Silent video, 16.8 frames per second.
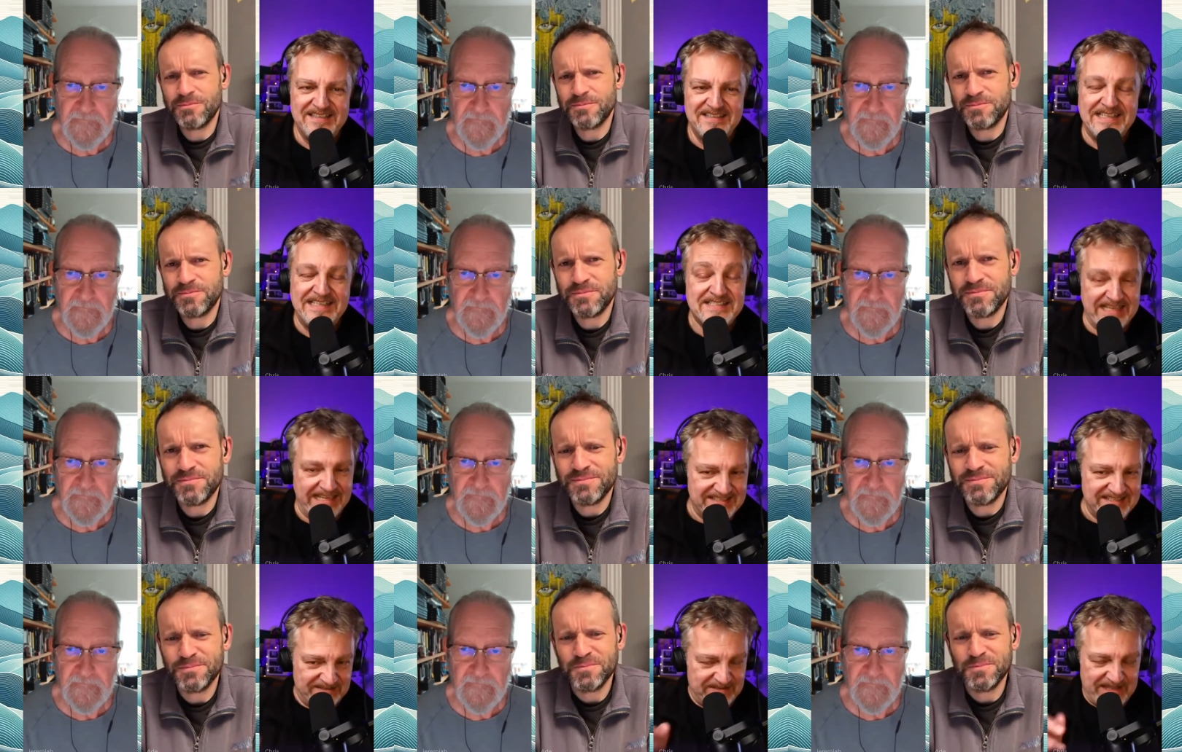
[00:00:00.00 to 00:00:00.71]
Speaker 1: it's
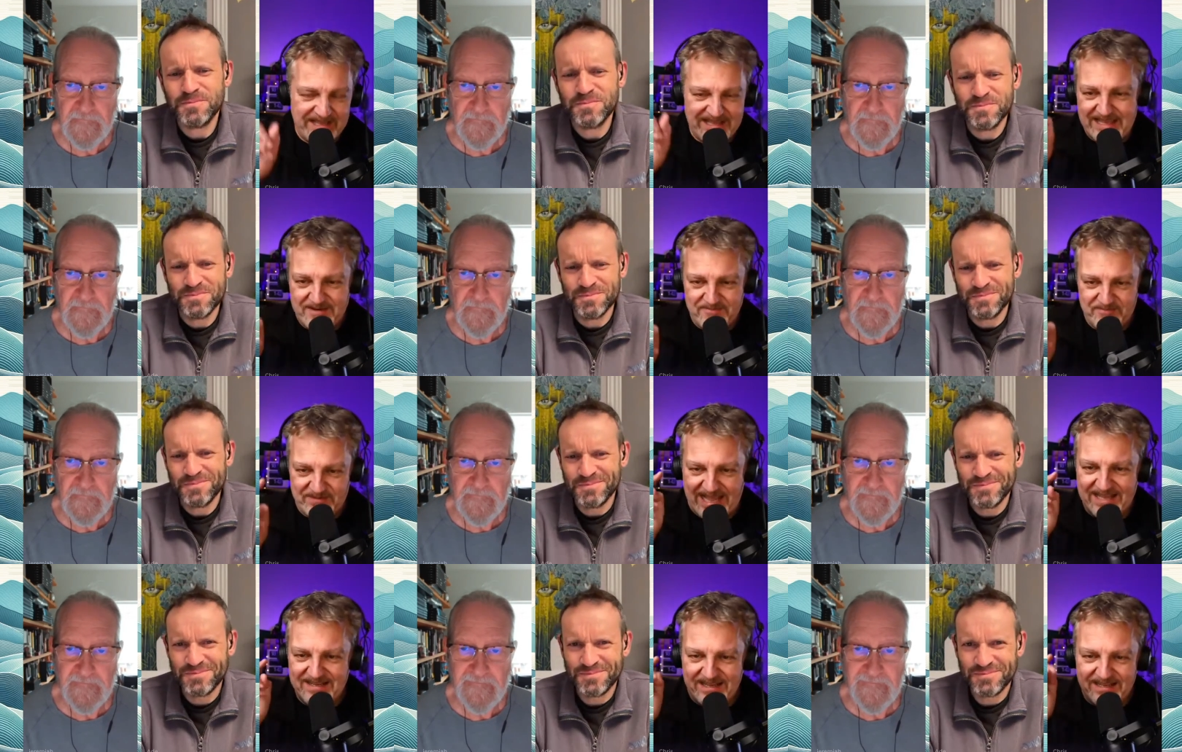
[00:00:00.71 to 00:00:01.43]
it's again.
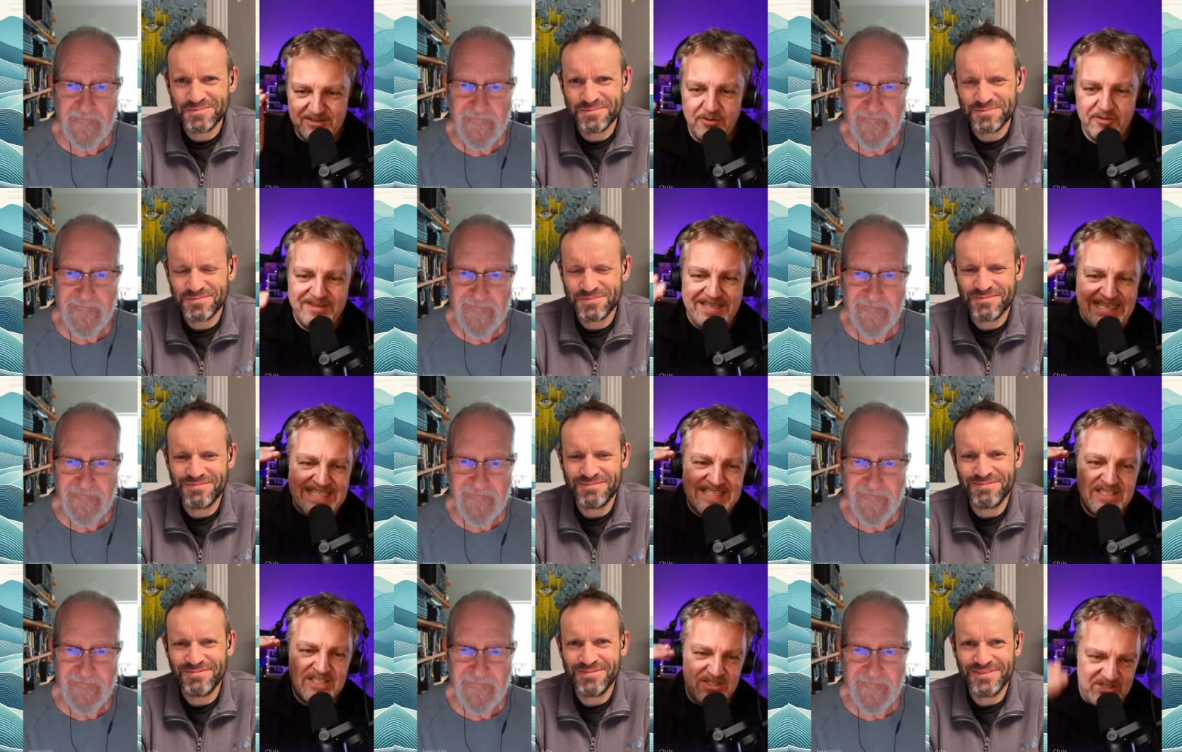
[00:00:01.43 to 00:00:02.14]
I I don't think
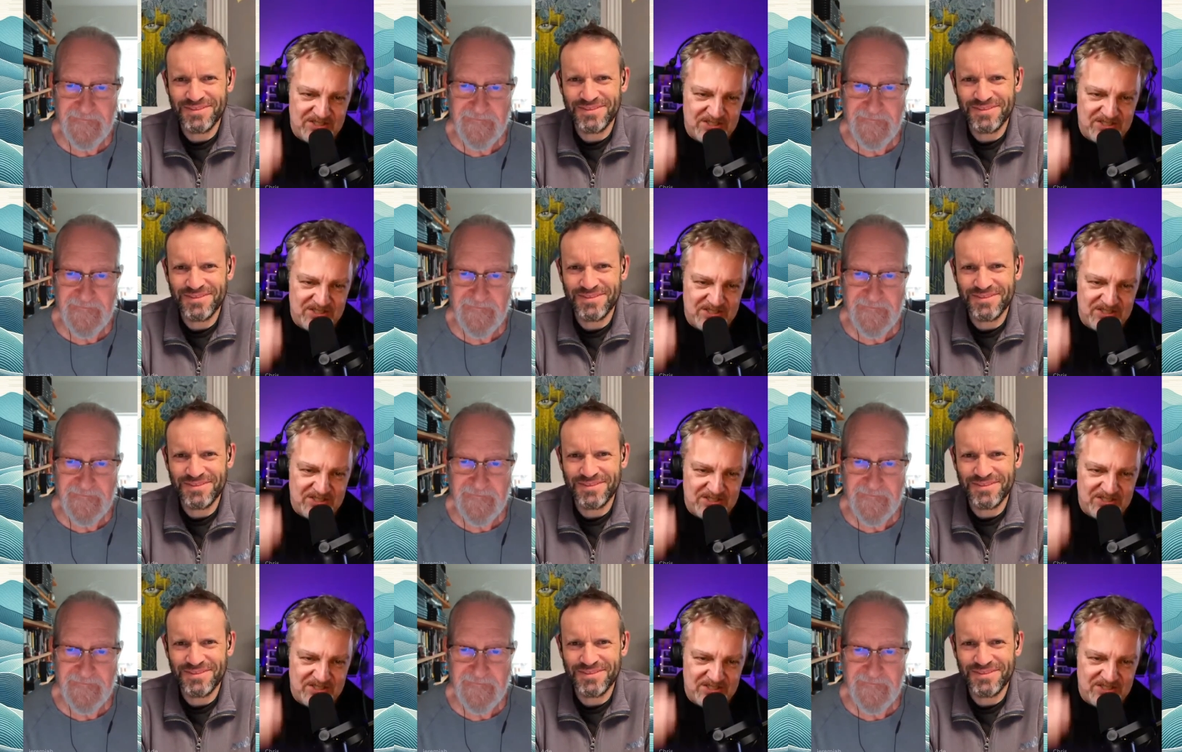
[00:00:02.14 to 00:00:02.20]
it's